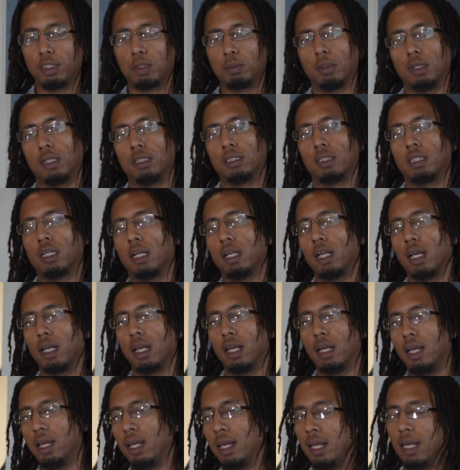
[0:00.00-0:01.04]
but
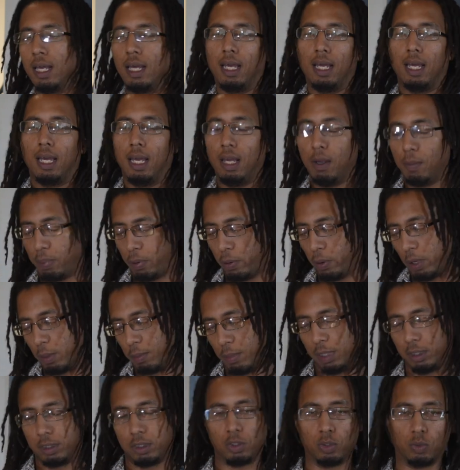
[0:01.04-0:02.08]
it pretty
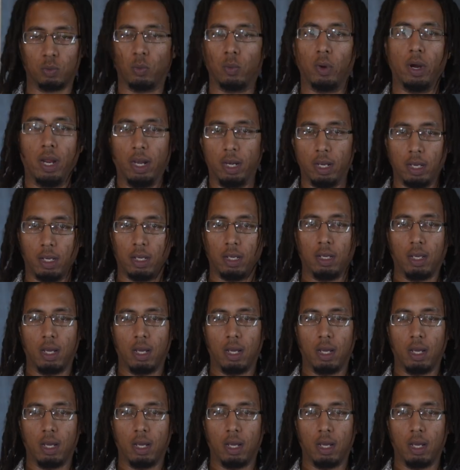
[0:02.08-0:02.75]
much is ready.